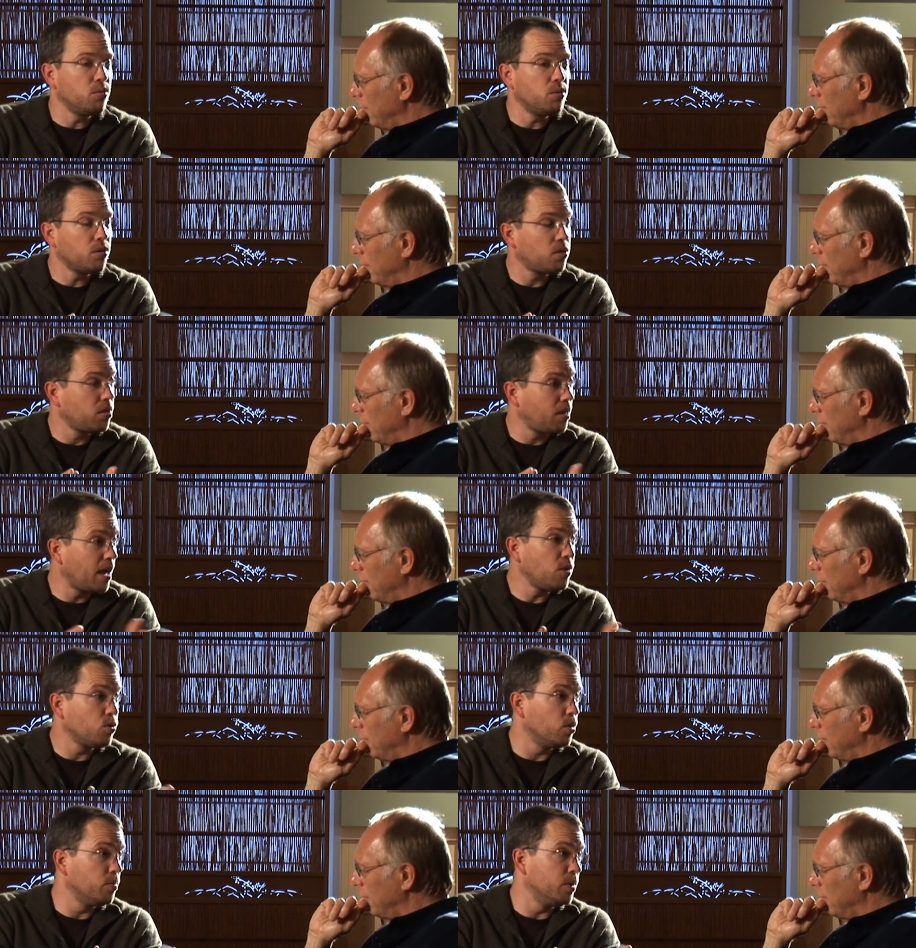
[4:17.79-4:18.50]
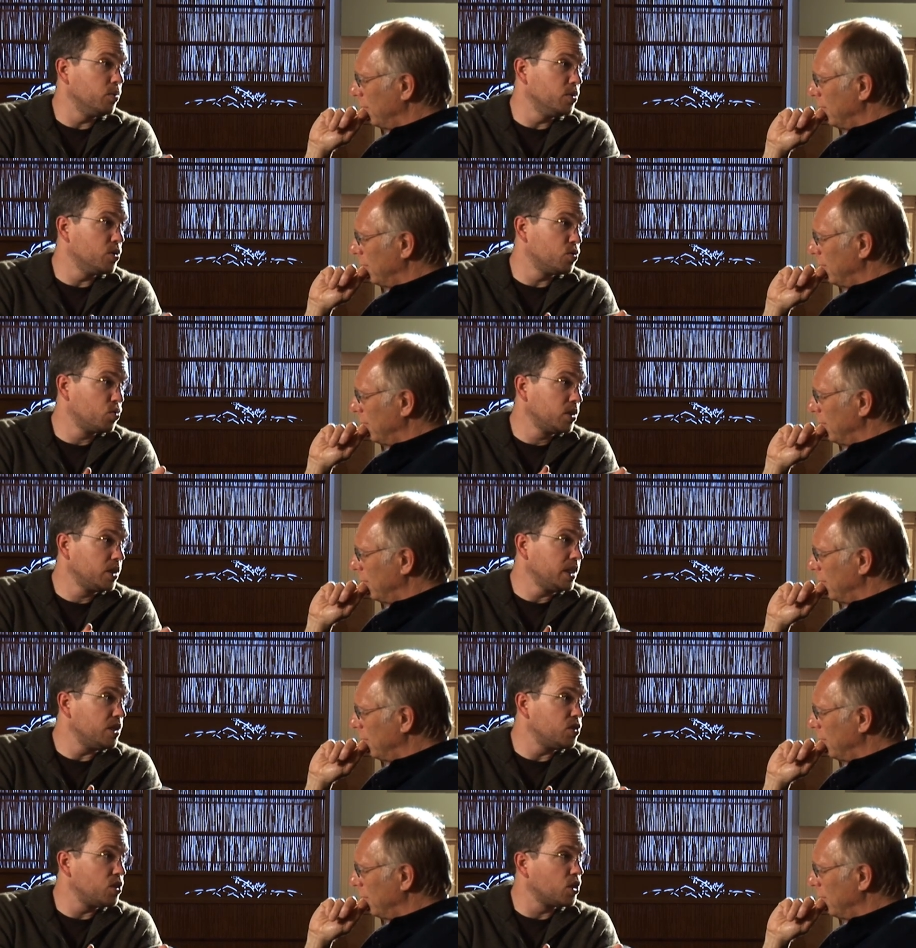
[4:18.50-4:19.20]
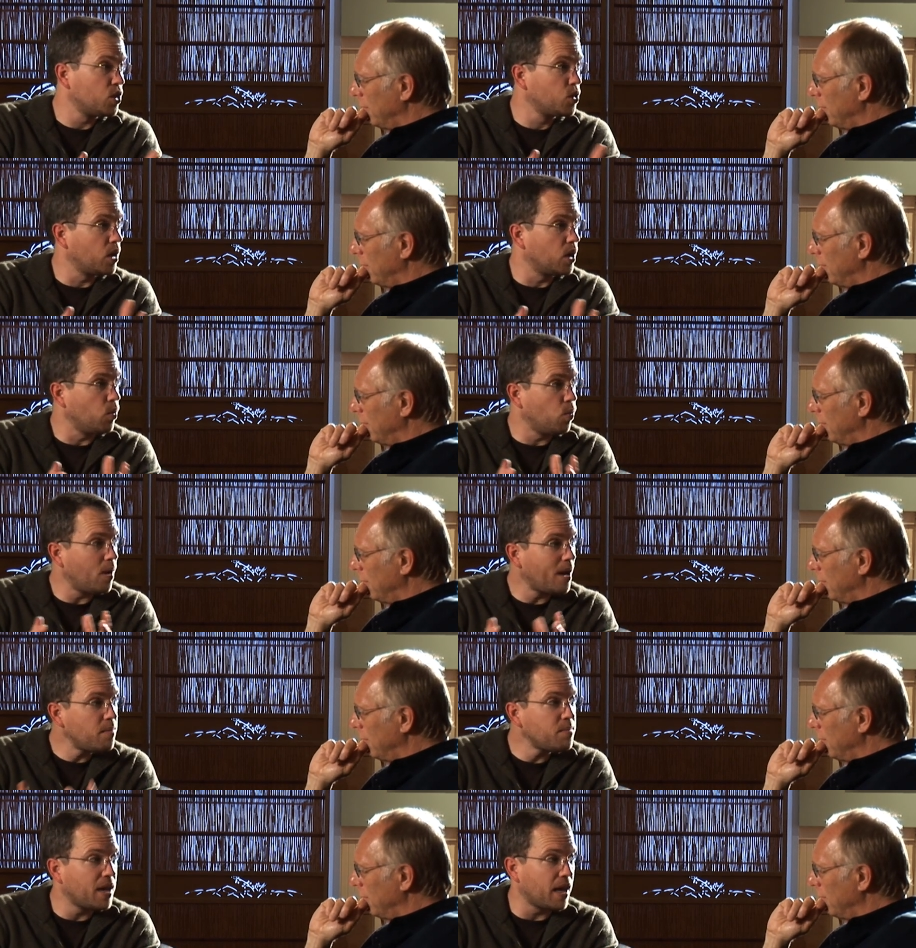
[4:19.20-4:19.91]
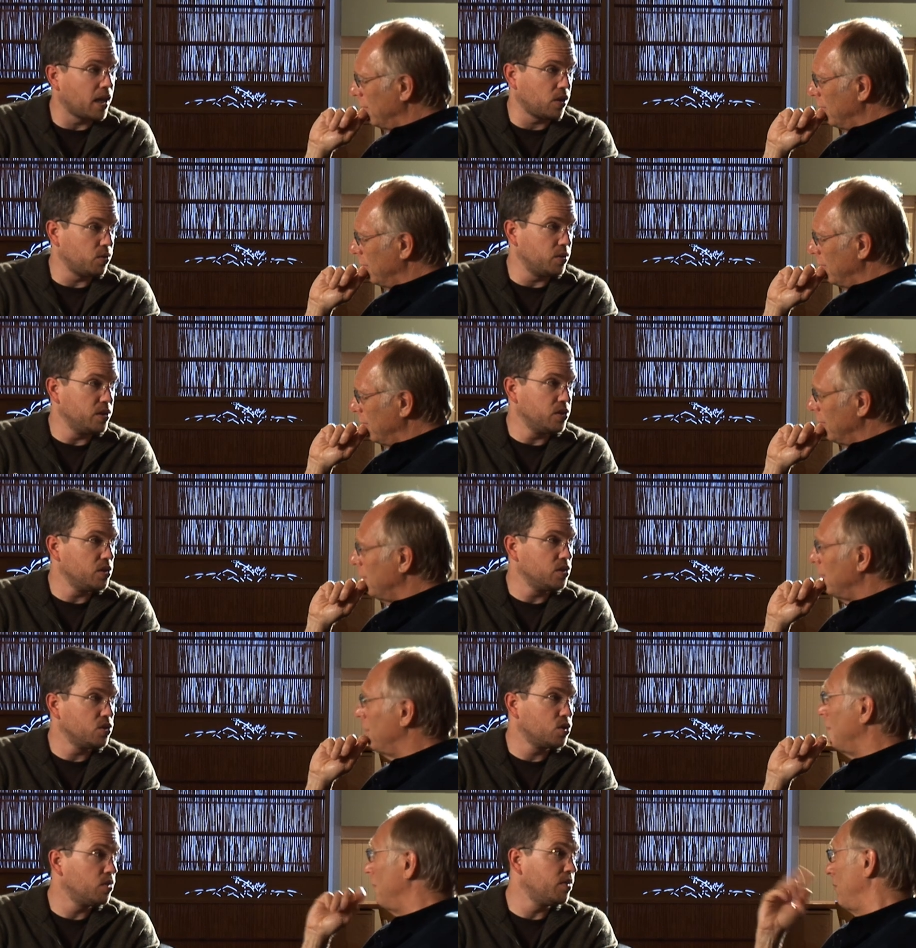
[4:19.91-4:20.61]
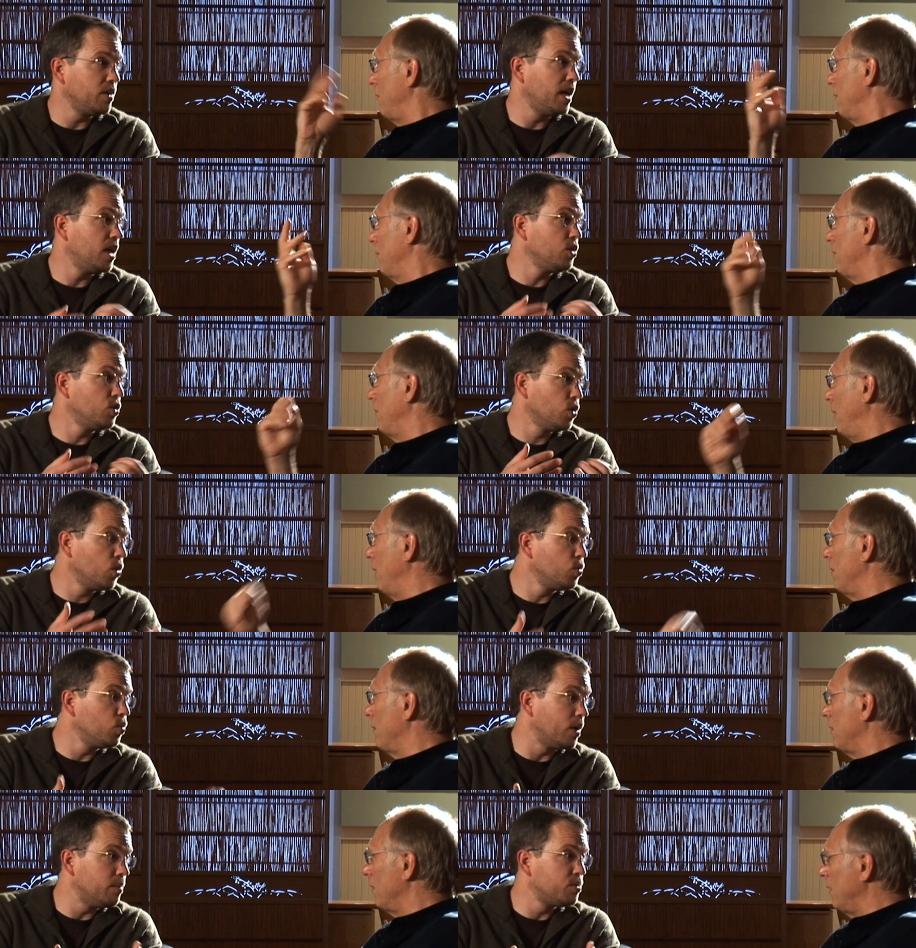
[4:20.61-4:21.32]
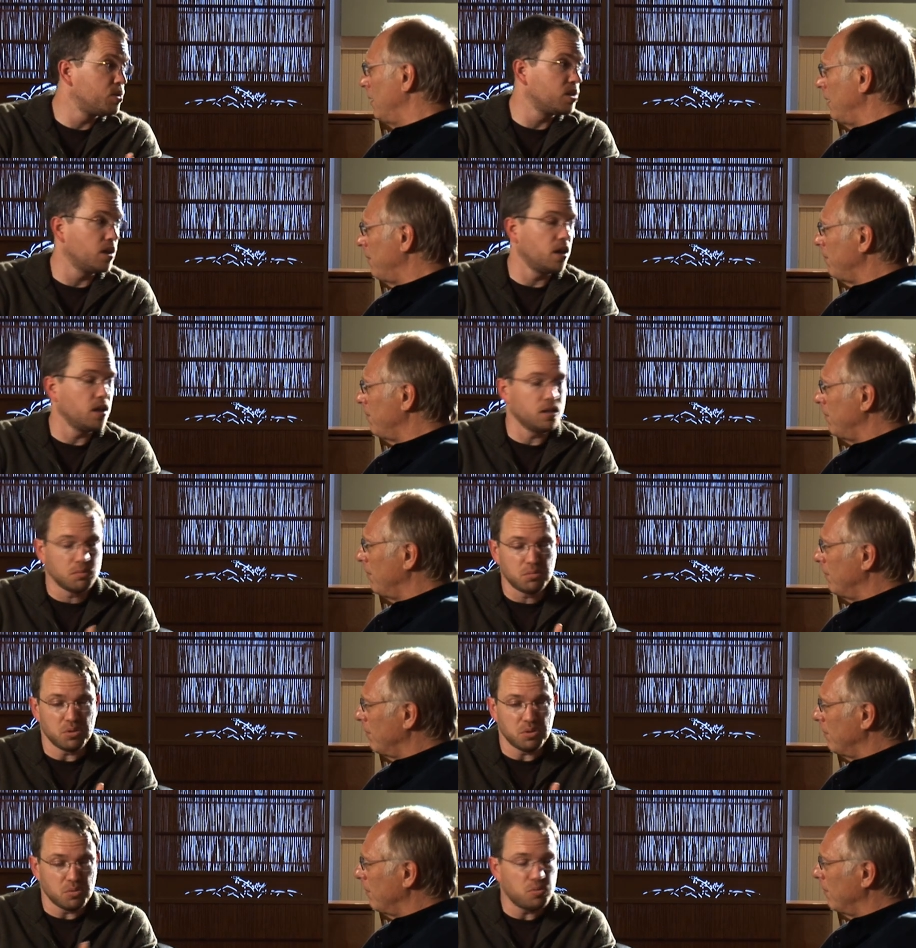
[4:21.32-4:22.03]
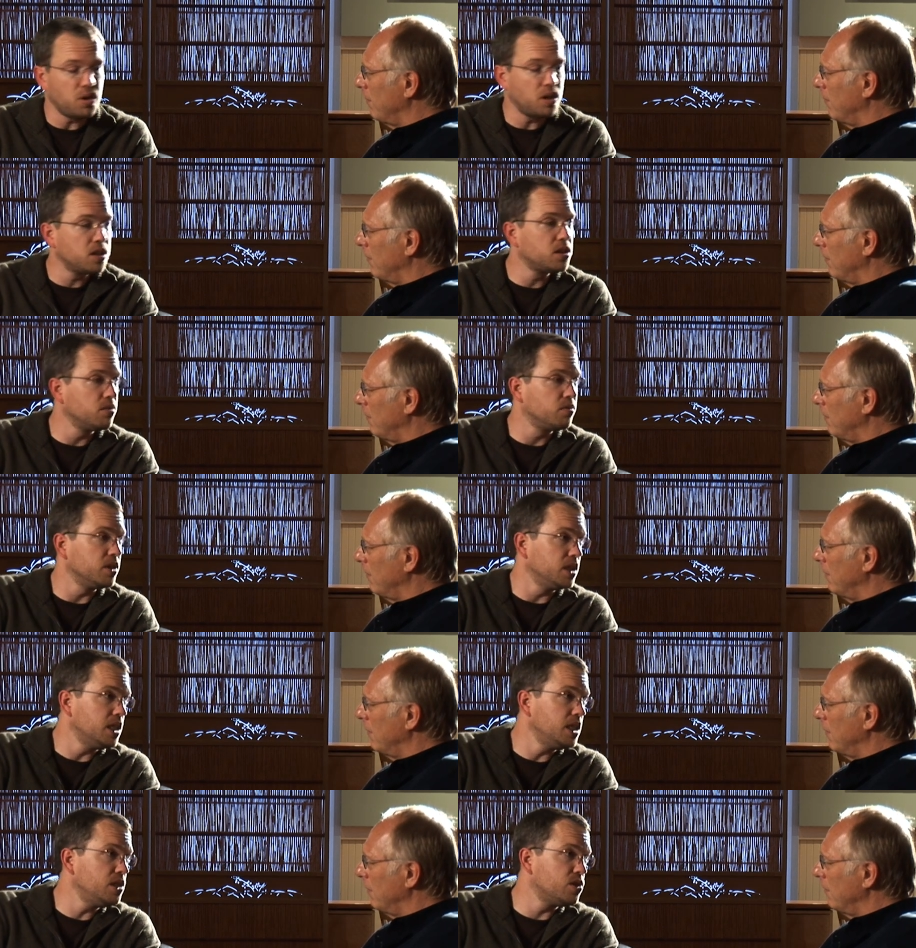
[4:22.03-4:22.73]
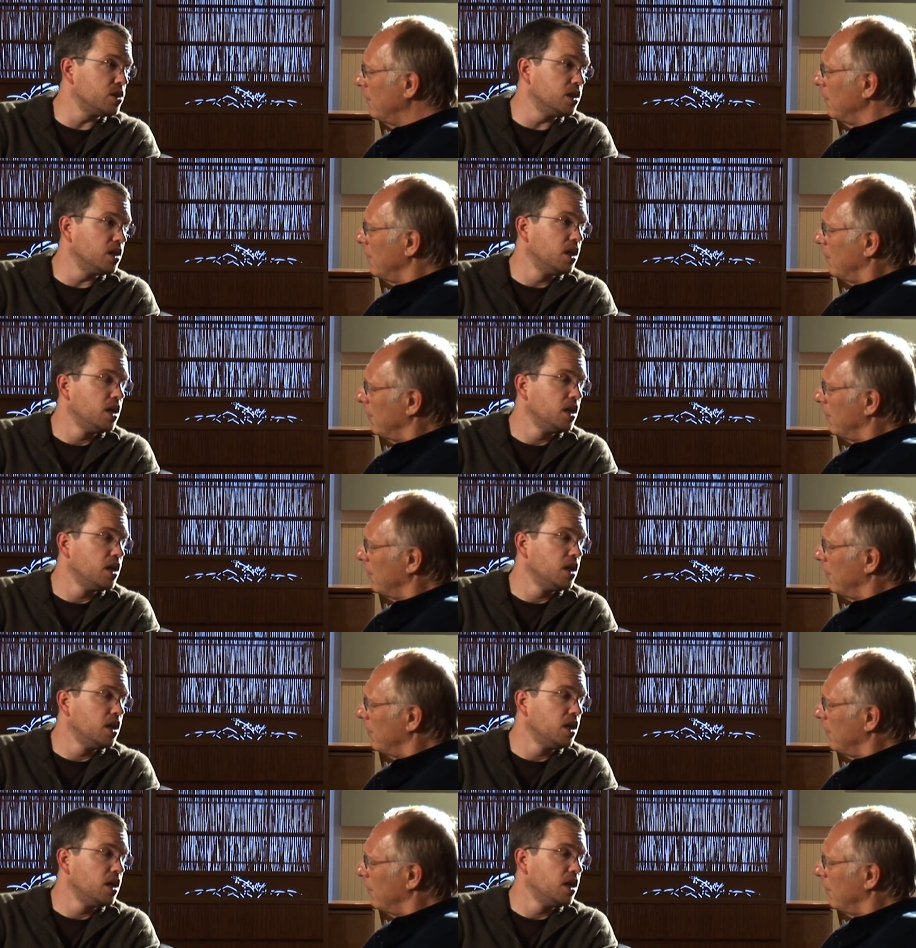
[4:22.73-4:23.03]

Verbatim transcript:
Speaker 1: with Lightroom, it was really easy to create web galleries, and so mm-hmm. if you had your own website, it was relatively easy.